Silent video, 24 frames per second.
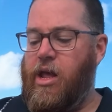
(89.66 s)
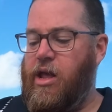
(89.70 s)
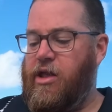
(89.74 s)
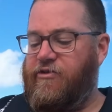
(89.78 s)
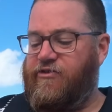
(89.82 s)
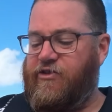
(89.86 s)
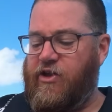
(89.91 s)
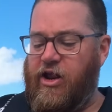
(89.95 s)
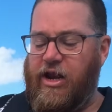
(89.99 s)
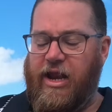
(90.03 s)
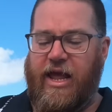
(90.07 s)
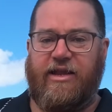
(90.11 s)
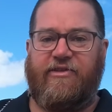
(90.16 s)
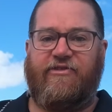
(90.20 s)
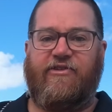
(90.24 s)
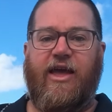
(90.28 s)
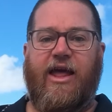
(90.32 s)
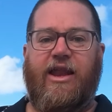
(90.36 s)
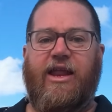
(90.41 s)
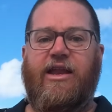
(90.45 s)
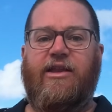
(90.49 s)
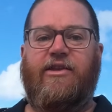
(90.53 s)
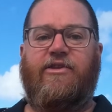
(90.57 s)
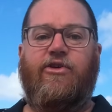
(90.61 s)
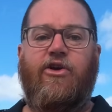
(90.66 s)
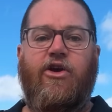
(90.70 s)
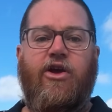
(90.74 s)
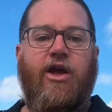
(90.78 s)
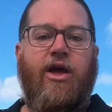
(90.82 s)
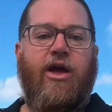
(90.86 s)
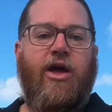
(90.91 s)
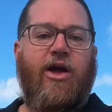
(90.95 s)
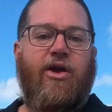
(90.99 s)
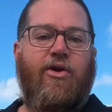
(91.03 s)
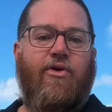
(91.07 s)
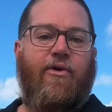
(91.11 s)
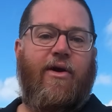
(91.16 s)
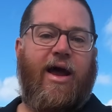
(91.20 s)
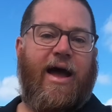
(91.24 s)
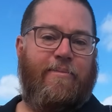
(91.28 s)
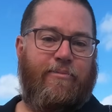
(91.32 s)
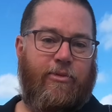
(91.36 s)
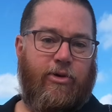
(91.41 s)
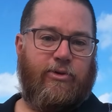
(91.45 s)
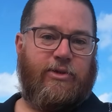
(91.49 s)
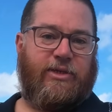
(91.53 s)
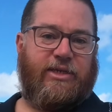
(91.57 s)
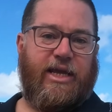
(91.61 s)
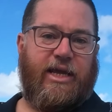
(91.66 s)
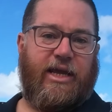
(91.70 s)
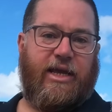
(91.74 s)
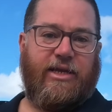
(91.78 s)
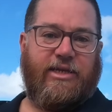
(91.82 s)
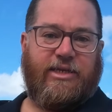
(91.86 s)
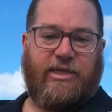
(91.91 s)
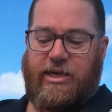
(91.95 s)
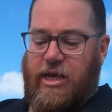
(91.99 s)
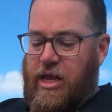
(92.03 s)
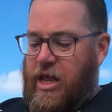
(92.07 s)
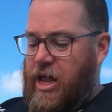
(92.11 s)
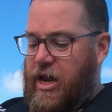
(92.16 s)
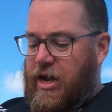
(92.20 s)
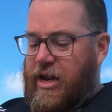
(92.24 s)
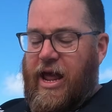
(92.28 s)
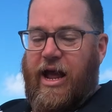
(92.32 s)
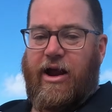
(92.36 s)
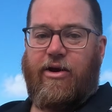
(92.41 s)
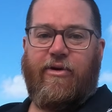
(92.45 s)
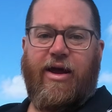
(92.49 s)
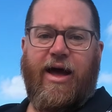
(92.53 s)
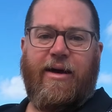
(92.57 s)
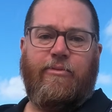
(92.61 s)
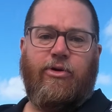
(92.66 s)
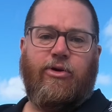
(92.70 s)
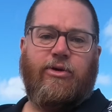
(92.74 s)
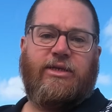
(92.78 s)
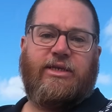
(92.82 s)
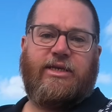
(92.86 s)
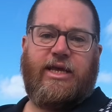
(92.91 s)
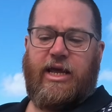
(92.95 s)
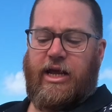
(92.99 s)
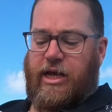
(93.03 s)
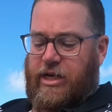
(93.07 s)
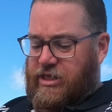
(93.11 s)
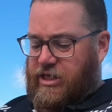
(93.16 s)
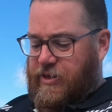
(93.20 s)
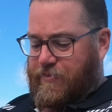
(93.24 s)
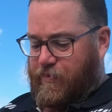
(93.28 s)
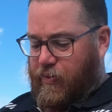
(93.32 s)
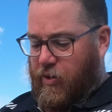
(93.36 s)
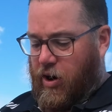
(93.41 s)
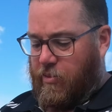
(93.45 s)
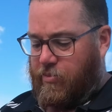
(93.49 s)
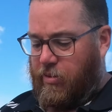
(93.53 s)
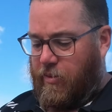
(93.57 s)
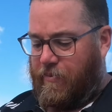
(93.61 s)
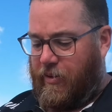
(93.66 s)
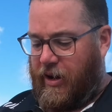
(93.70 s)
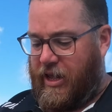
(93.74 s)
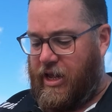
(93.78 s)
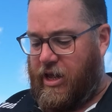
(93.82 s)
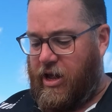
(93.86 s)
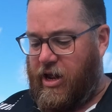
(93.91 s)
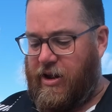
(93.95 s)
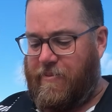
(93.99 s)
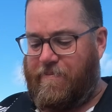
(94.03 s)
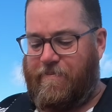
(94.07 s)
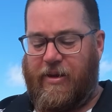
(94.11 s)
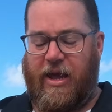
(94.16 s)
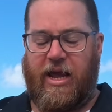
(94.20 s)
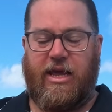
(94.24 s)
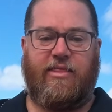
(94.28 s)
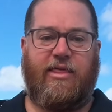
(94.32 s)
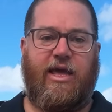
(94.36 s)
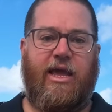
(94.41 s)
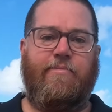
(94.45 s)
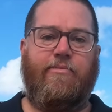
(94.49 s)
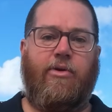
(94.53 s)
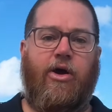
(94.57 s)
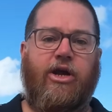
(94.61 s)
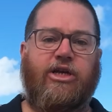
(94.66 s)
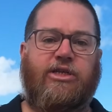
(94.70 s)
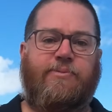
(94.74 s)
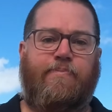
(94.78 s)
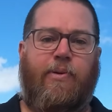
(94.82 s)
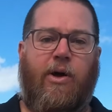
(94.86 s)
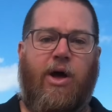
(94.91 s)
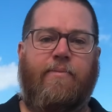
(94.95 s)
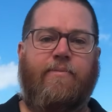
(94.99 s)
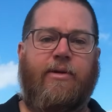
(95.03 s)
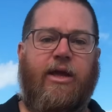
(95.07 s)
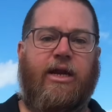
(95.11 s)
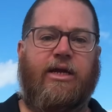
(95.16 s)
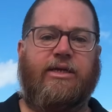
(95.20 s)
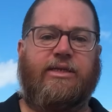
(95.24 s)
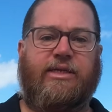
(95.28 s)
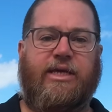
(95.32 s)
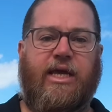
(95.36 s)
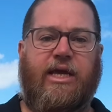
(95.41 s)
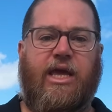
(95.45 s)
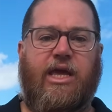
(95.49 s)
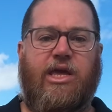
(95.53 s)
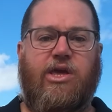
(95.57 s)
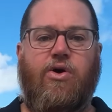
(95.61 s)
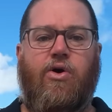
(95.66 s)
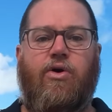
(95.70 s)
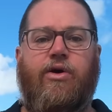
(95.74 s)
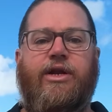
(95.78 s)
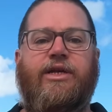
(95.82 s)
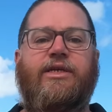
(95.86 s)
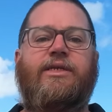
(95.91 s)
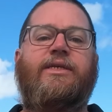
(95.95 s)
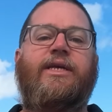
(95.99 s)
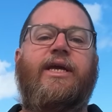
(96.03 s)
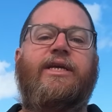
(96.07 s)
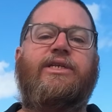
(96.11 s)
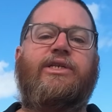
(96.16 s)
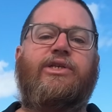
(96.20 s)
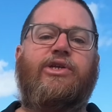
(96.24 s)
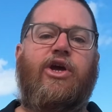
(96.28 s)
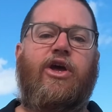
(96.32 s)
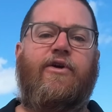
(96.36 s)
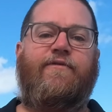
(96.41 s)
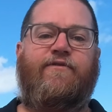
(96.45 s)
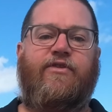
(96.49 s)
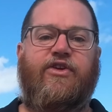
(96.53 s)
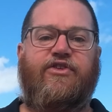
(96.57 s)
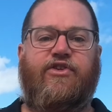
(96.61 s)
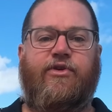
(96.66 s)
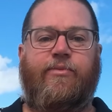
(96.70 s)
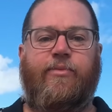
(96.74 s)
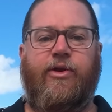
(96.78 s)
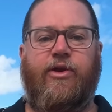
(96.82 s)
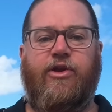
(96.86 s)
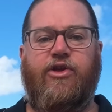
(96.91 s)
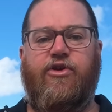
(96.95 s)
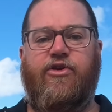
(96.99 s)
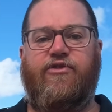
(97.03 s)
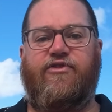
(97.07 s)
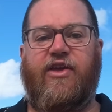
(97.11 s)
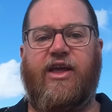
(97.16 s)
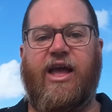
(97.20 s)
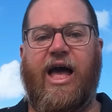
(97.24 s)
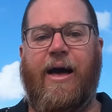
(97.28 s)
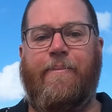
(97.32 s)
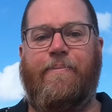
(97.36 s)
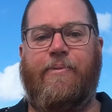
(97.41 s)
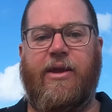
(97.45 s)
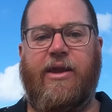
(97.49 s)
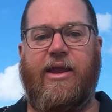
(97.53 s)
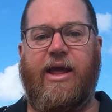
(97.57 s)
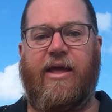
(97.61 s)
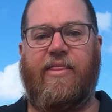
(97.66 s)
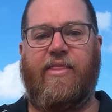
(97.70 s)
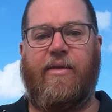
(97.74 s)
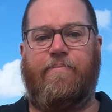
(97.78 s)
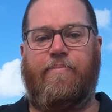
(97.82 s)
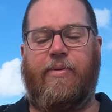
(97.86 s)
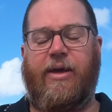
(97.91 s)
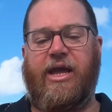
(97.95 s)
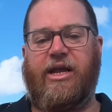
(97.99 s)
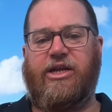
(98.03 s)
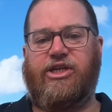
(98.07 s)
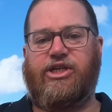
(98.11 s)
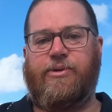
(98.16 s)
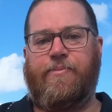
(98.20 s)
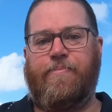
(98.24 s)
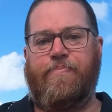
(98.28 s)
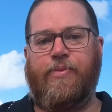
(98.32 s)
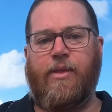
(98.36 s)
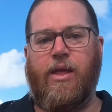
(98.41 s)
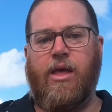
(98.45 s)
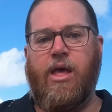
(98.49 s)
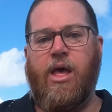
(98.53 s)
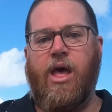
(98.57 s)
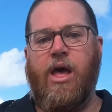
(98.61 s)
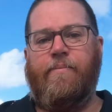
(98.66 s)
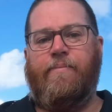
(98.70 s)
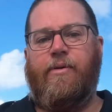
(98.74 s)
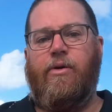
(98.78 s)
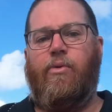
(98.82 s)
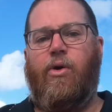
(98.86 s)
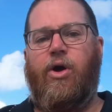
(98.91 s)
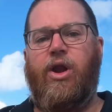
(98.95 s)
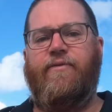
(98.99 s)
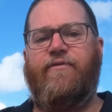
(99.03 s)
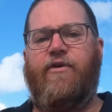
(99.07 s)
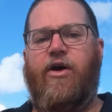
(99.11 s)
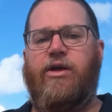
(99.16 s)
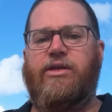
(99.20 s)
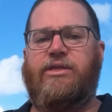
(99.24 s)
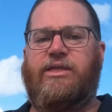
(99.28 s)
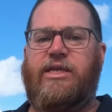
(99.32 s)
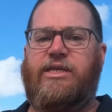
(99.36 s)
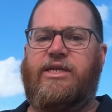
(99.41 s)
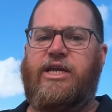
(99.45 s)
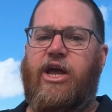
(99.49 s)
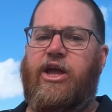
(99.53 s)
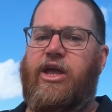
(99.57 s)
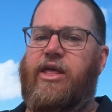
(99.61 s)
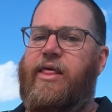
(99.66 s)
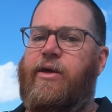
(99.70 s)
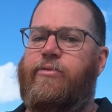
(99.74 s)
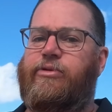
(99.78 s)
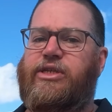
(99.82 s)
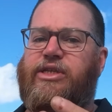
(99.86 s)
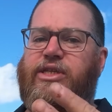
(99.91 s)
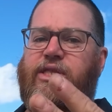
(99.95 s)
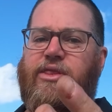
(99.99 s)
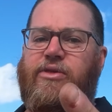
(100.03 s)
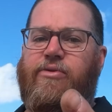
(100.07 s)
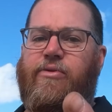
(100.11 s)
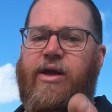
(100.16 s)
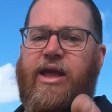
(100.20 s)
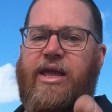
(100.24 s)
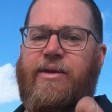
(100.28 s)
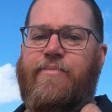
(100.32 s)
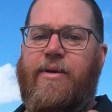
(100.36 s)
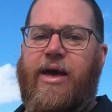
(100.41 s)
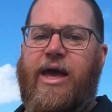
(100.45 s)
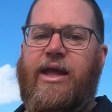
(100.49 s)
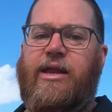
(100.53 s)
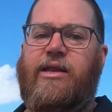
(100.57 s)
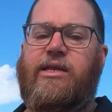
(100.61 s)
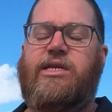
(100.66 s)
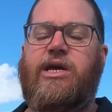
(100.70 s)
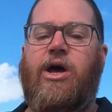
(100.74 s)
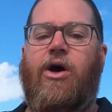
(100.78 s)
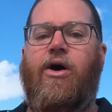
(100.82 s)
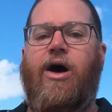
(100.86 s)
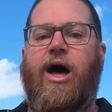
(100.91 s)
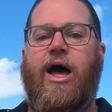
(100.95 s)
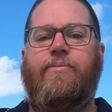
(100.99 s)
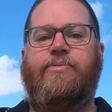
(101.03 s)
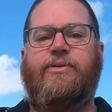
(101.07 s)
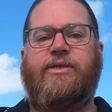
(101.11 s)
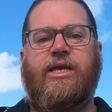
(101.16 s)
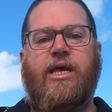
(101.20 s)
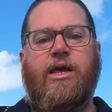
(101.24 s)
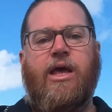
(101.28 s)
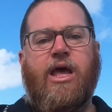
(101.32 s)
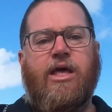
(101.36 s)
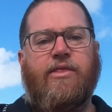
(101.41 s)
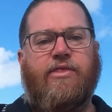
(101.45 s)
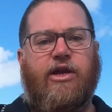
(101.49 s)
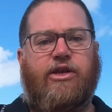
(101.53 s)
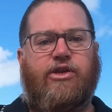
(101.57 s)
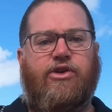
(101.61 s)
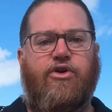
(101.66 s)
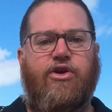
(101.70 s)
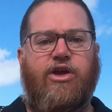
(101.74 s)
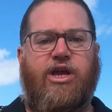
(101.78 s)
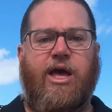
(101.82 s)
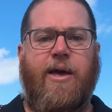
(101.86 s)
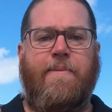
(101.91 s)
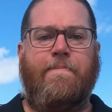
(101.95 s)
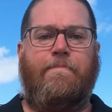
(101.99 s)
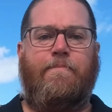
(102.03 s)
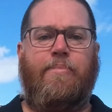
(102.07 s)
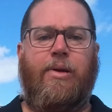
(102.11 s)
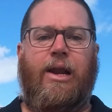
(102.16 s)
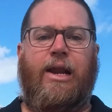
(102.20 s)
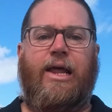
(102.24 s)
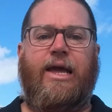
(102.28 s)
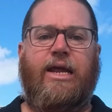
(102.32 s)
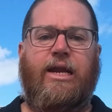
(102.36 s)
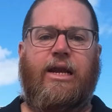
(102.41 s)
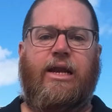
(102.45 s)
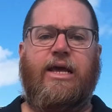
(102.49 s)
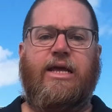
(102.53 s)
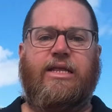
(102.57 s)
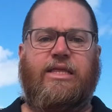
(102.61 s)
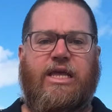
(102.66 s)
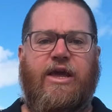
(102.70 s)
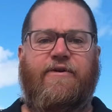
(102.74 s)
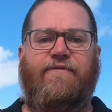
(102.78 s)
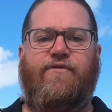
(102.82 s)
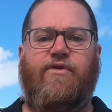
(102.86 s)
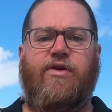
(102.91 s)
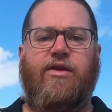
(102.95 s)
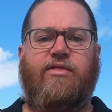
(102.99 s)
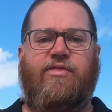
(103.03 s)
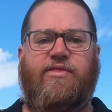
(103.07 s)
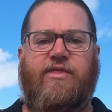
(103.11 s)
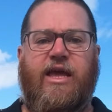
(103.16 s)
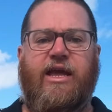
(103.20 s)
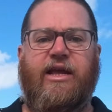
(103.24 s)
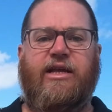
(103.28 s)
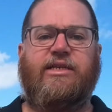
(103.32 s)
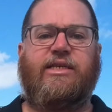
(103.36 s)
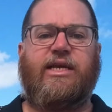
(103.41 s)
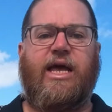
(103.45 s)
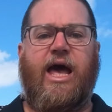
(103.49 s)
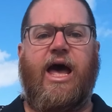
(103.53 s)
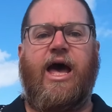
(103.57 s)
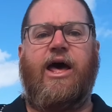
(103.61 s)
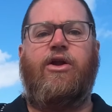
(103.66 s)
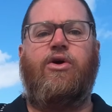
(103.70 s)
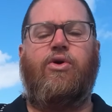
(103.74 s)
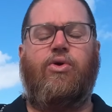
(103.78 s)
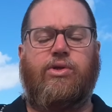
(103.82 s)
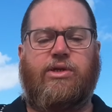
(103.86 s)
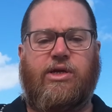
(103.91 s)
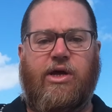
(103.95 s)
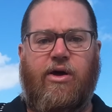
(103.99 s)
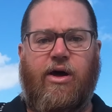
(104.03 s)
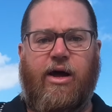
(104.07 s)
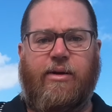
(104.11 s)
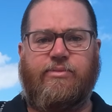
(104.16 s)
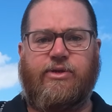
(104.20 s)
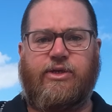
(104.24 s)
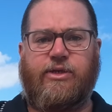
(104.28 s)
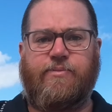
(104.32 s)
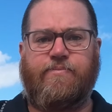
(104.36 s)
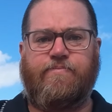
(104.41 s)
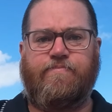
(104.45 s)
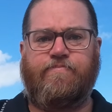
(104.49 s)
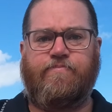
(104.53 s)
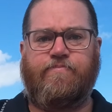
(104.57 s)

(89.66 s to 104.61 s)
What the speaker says: So let's get into grapnel sinkers. Now, grapnel sinkers are probably going to be the most popular sinker you're going to see surf fishermen using up and down the beach. But what if I was to tell you there was three main types that do completely different things at all times?